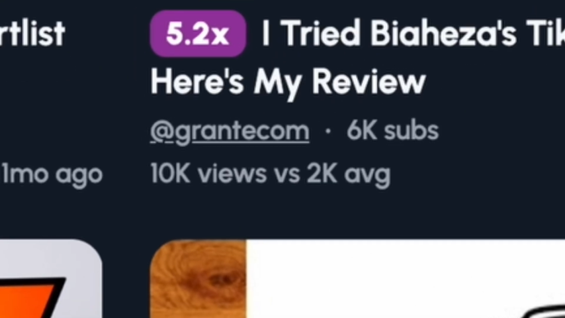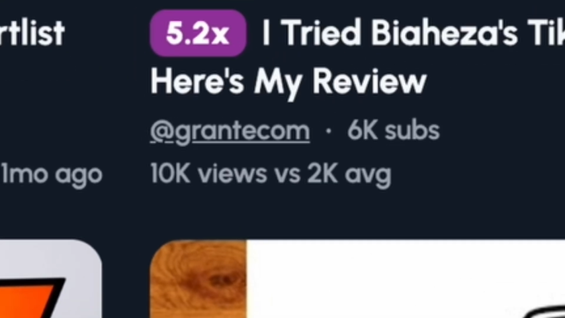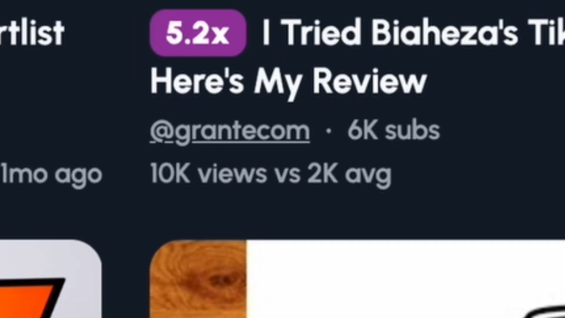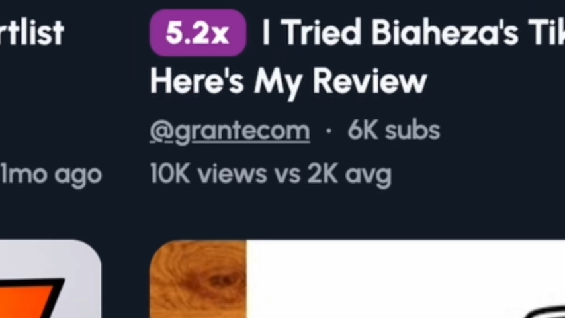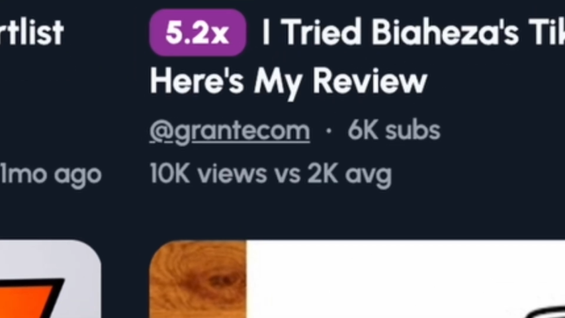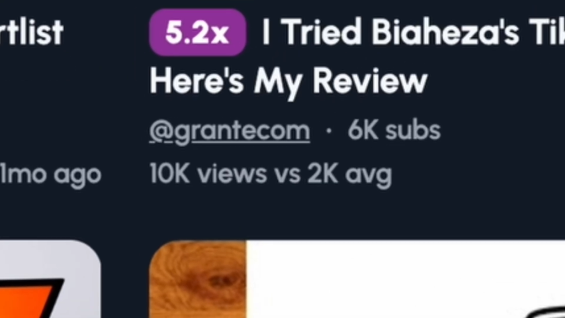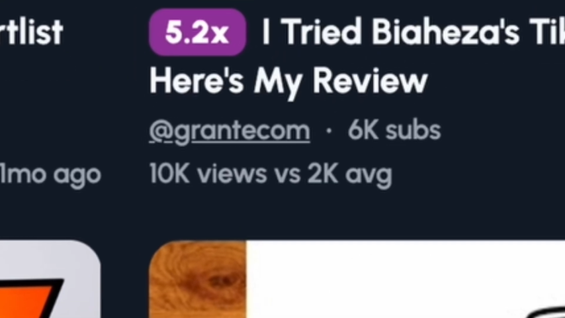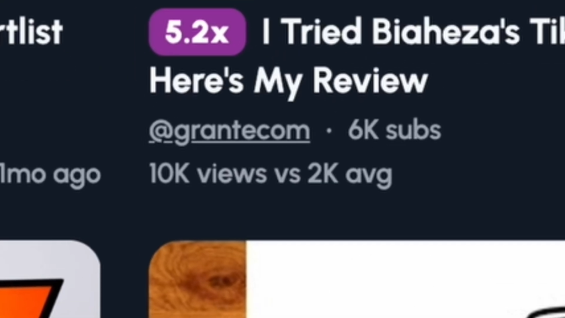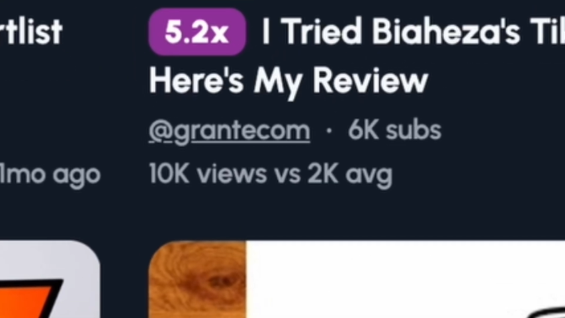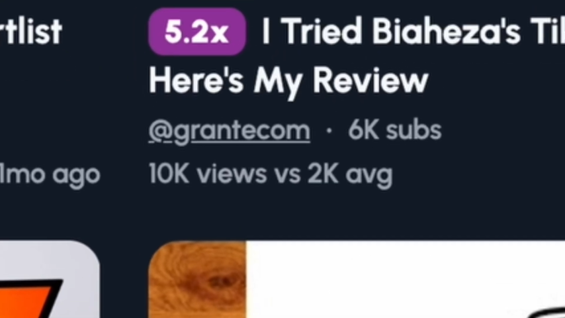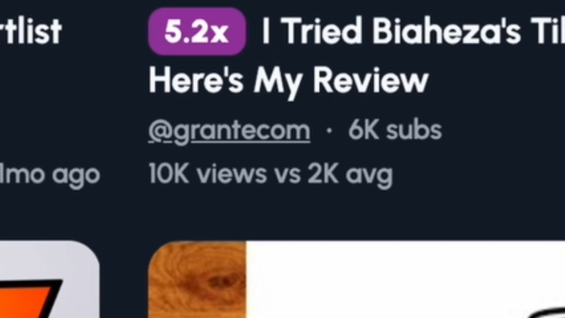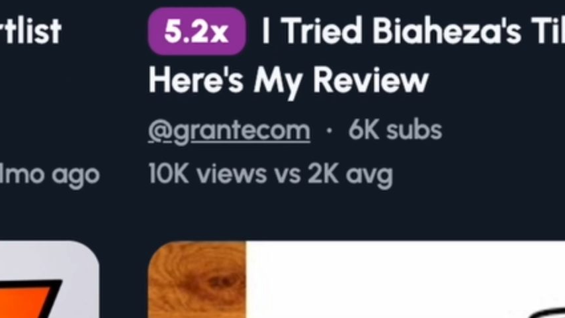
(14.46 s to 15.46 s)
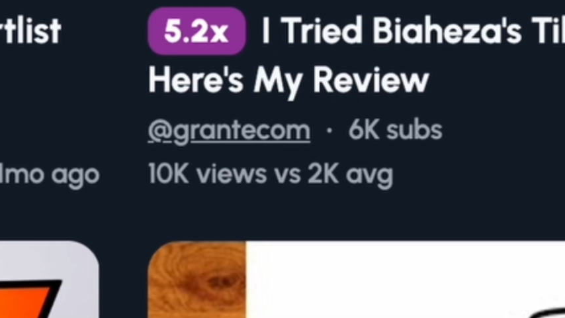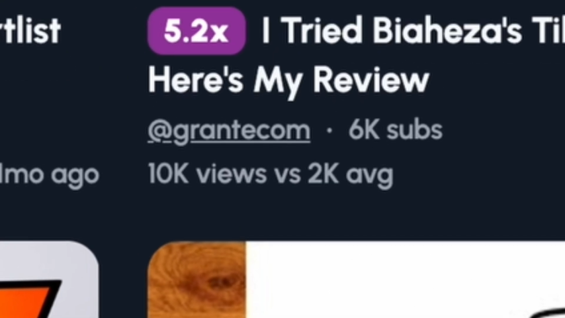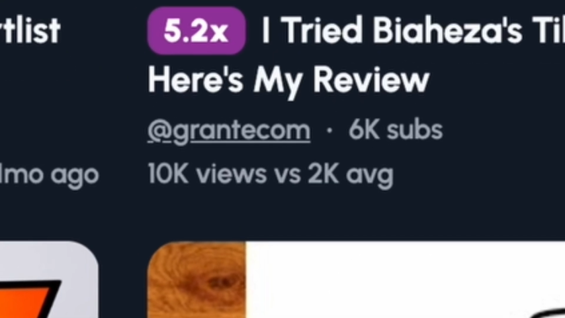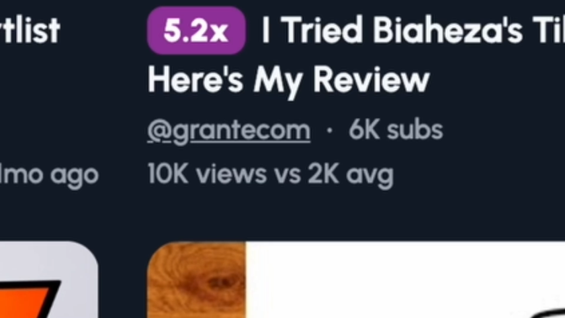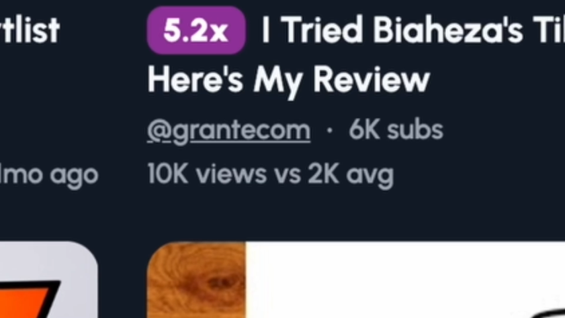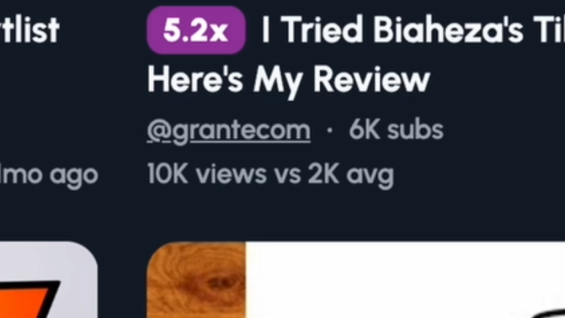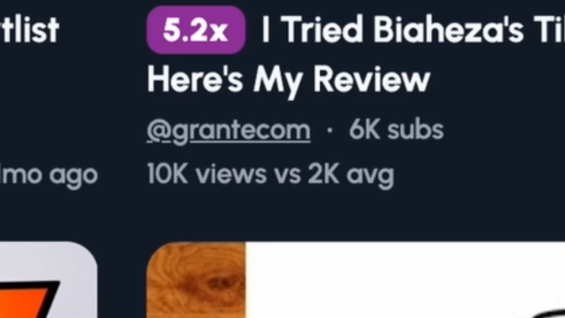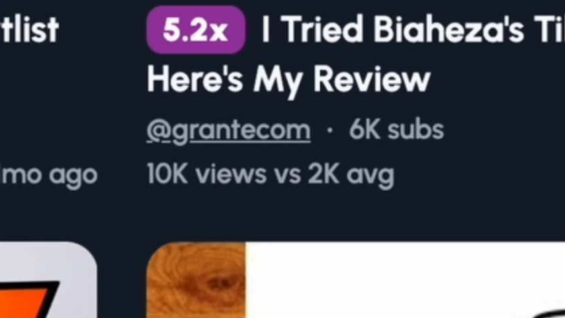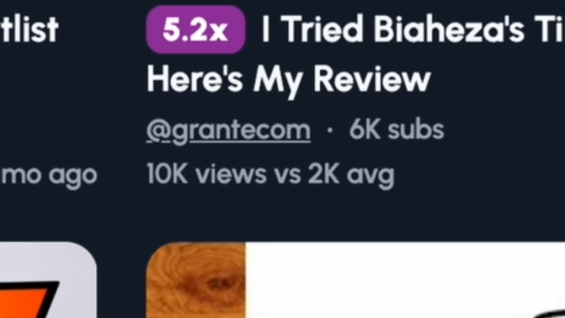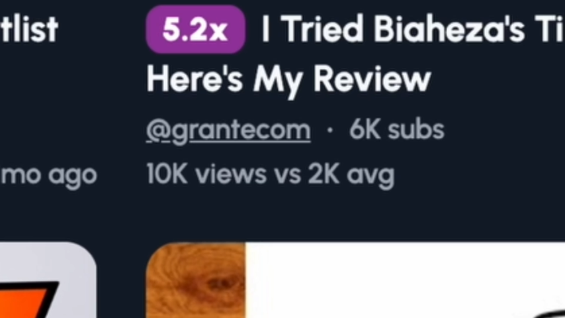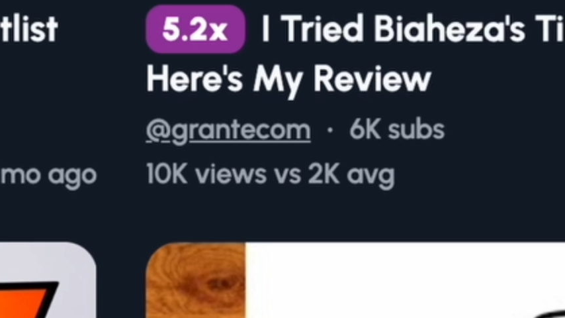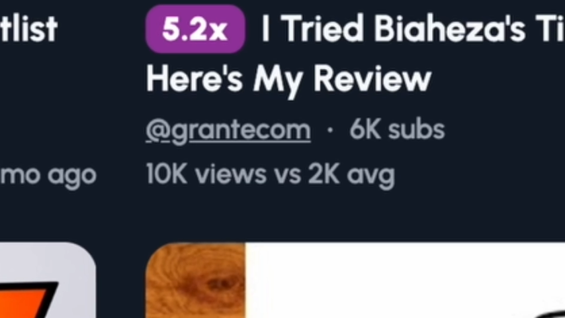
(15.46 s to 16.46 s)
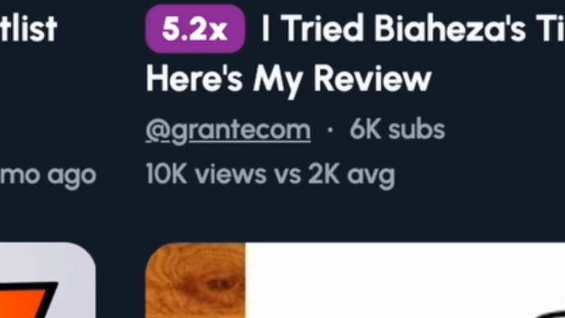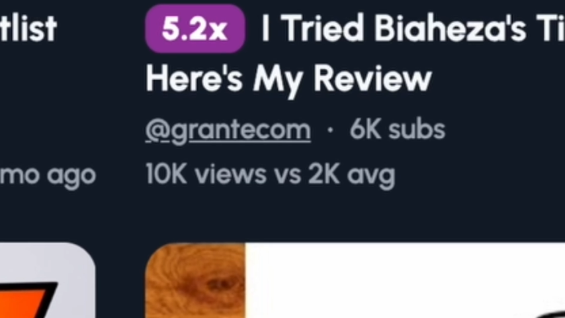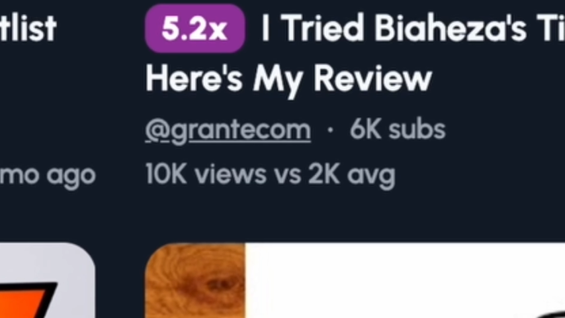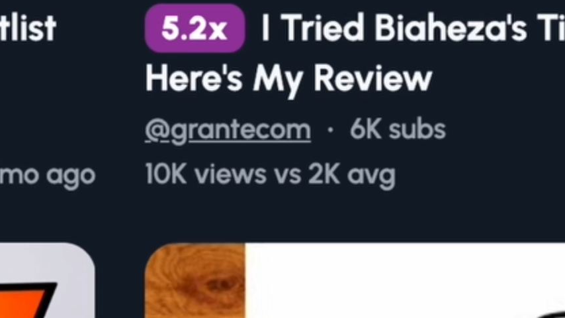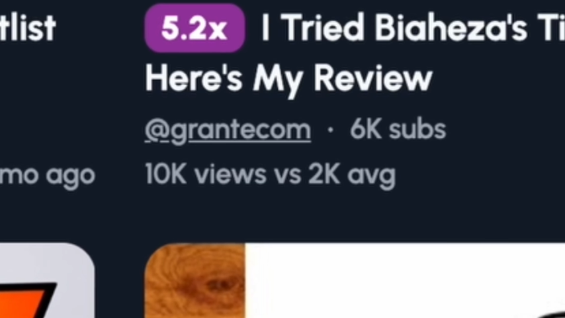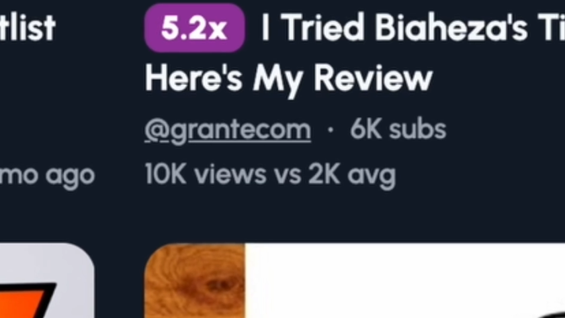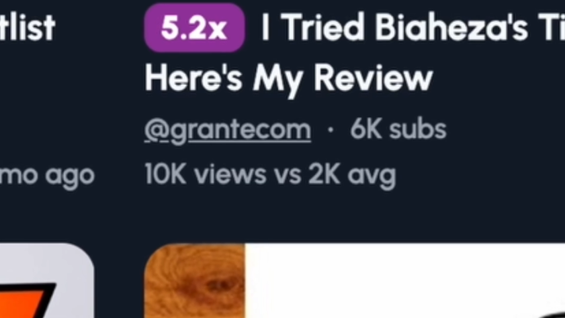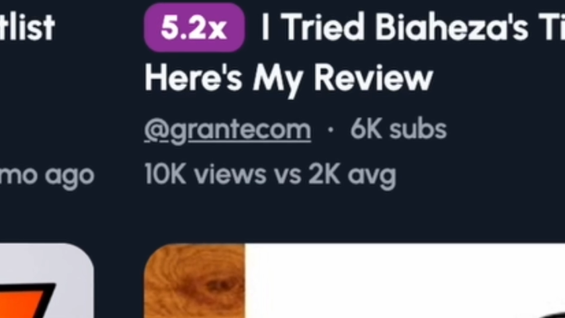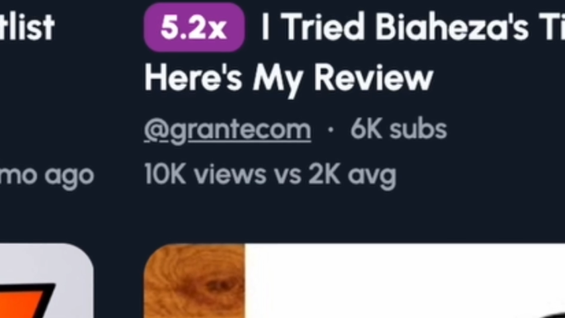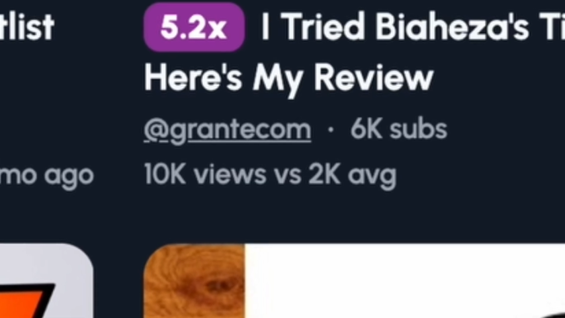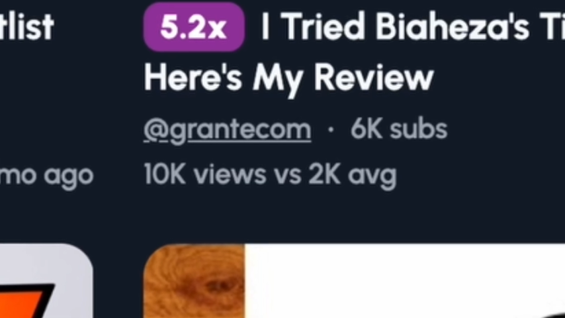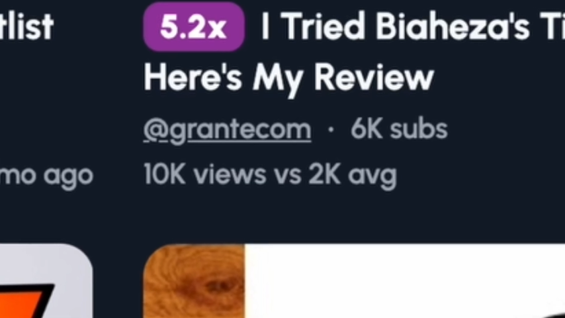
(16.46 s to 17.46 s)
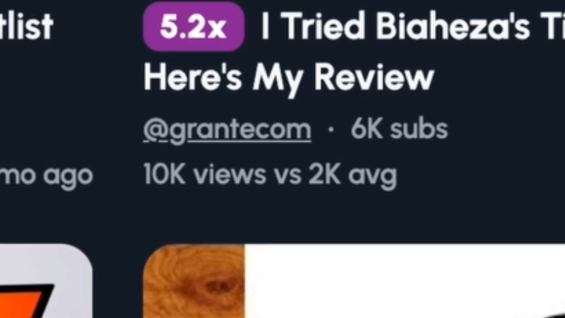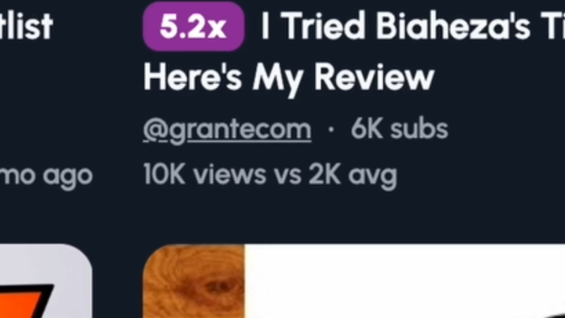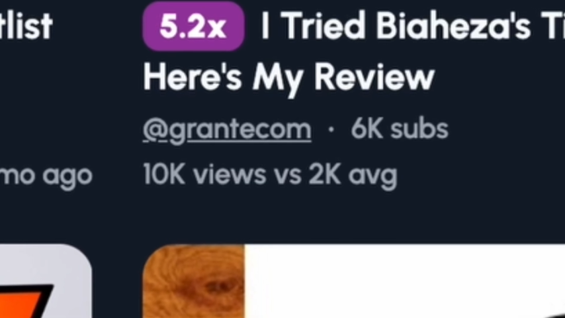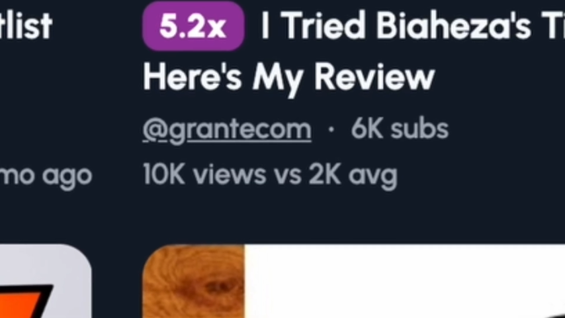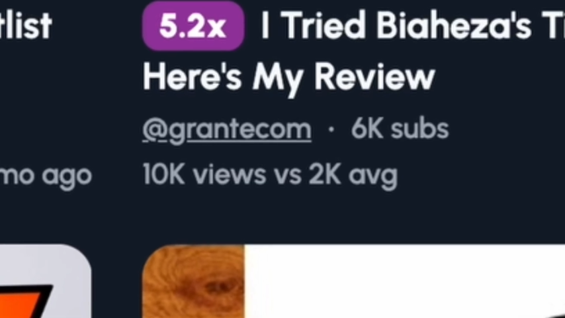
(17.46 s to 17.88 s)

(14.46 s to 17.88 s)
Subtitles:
No face is visible, so there are no lips to read.